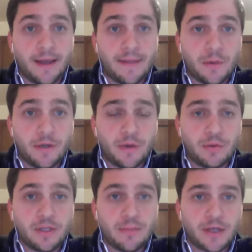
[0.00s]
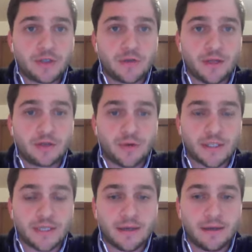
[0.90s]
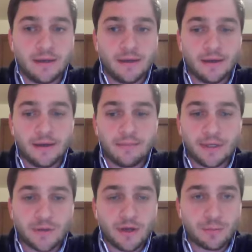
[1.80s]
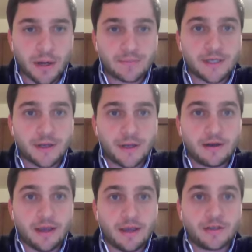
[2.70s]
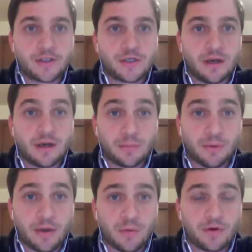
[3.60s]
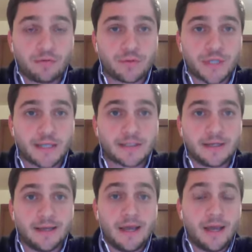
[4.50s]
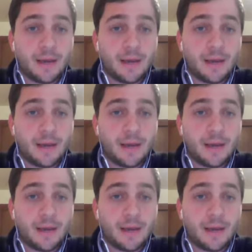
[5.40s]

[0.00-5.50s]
and that we can really make sure that addressing mental health problems at a young age a priority for Wisconsin.